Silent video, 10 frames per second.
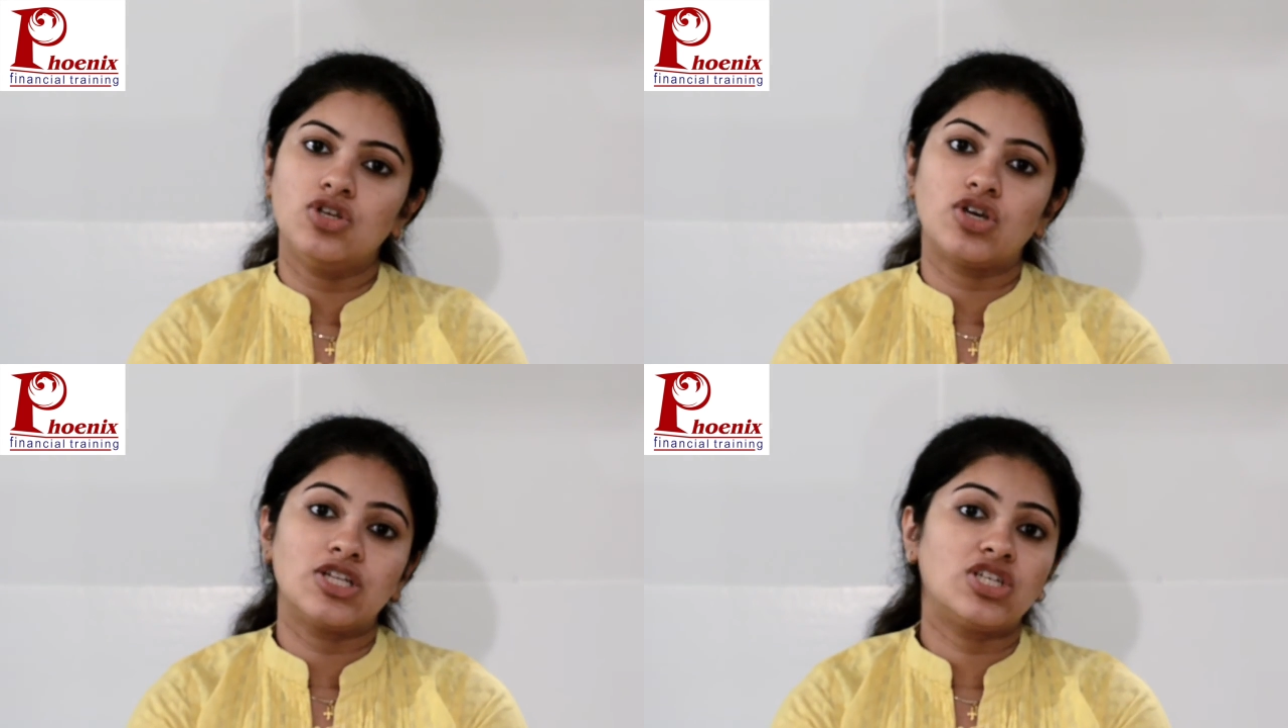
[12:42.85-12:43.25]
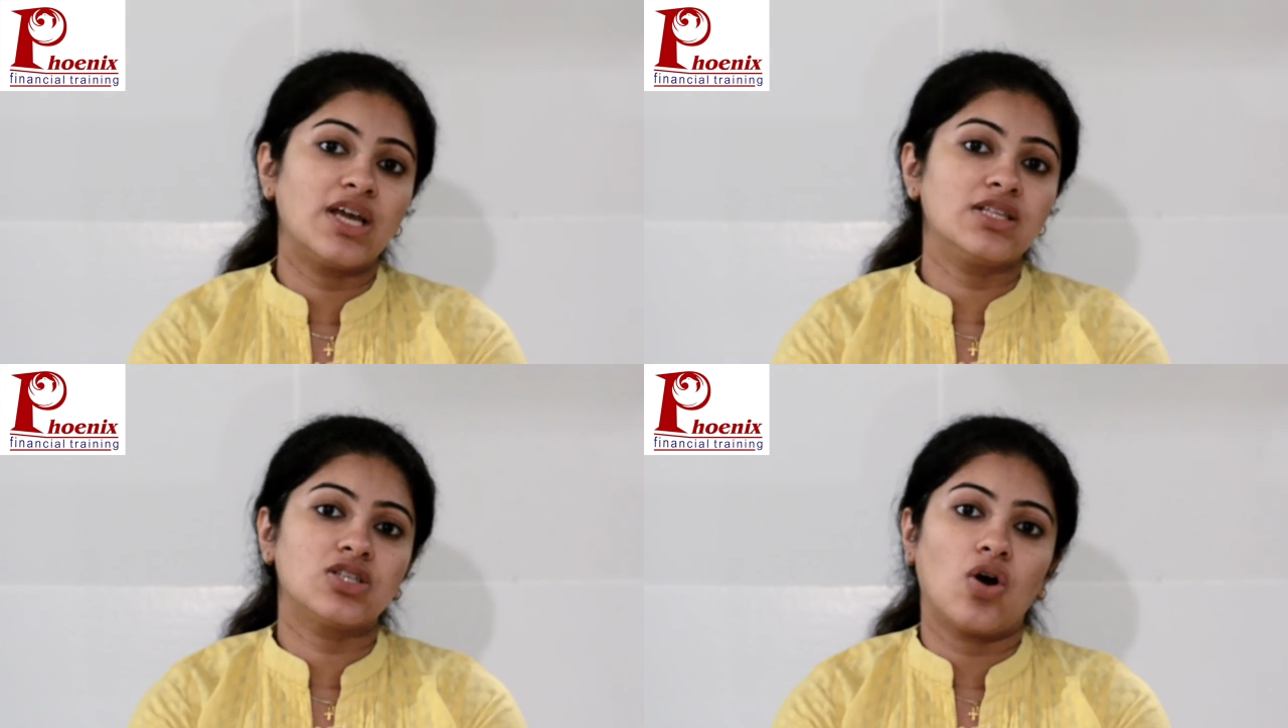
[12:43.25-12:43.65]
You can
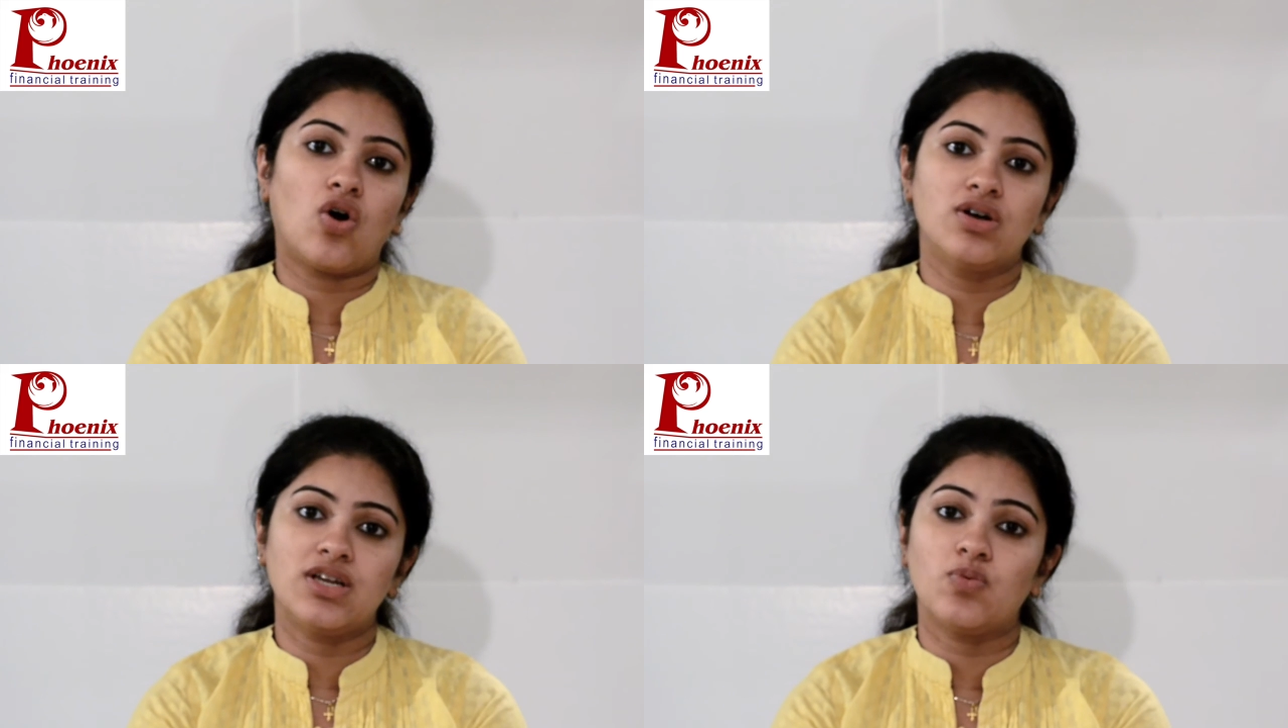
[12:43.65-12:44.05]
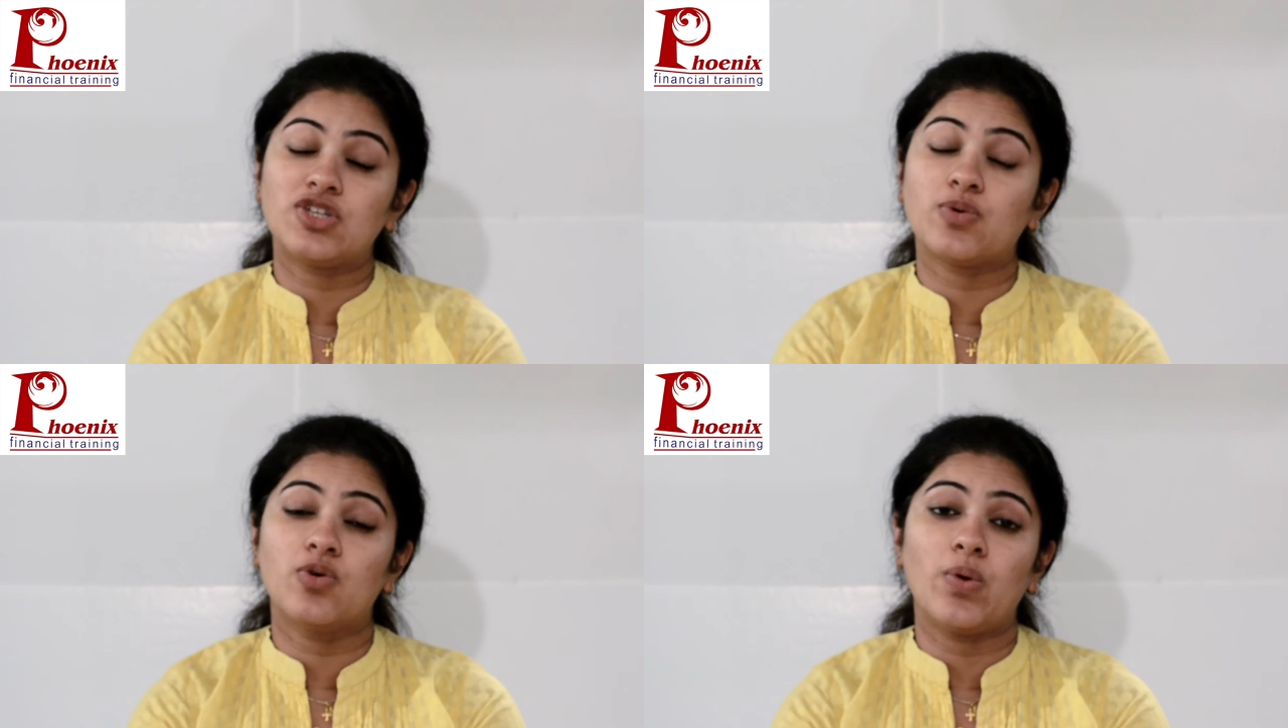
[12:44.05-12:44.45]
change the order in
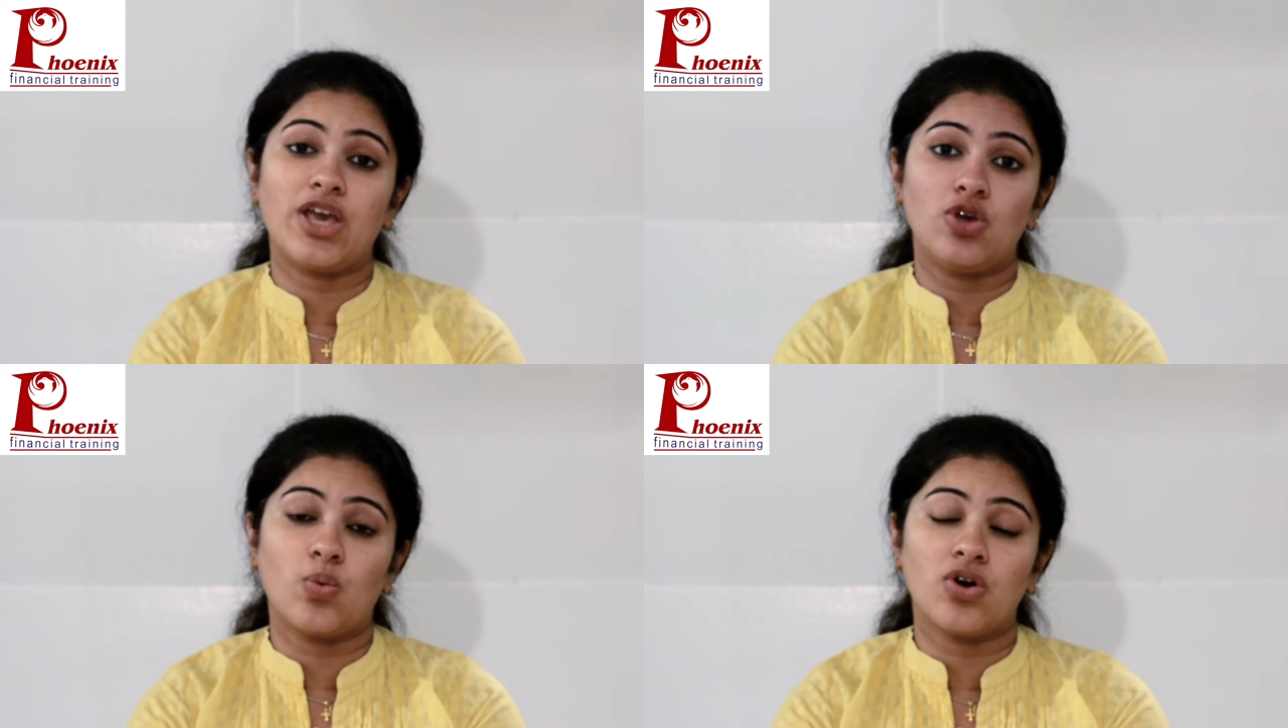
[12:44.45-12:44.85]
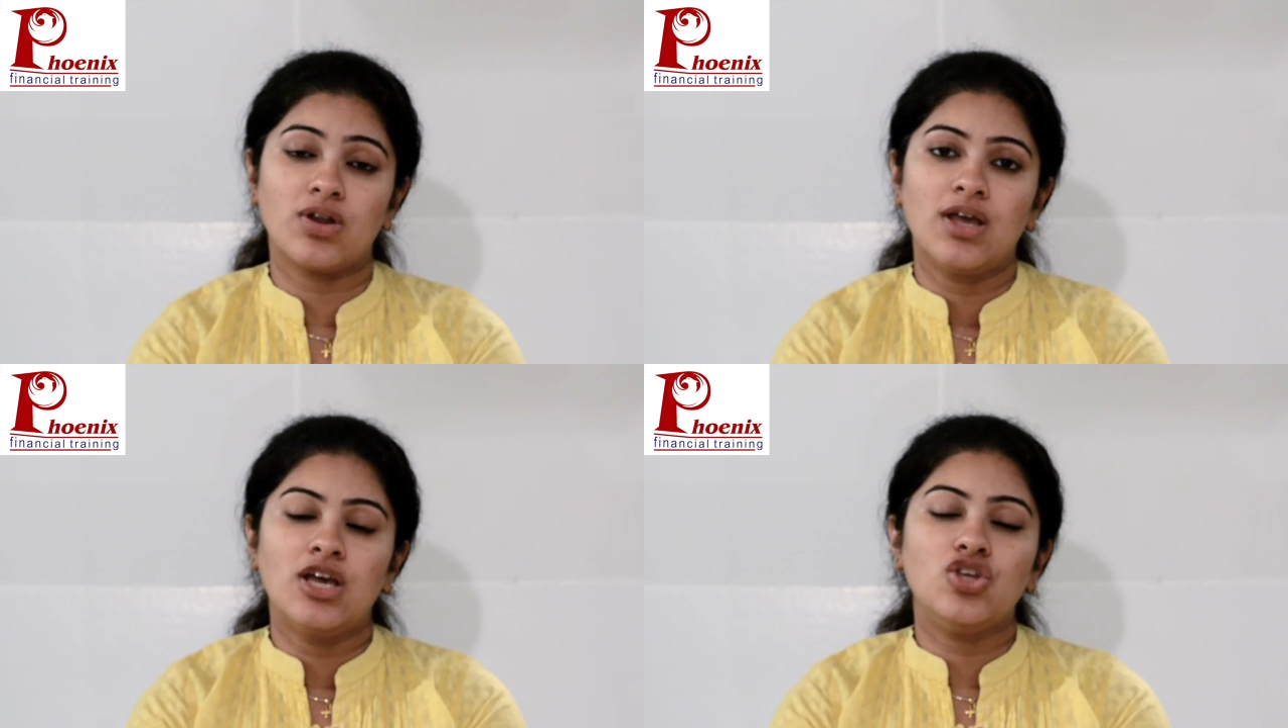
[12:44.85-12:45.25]
whichever way you want.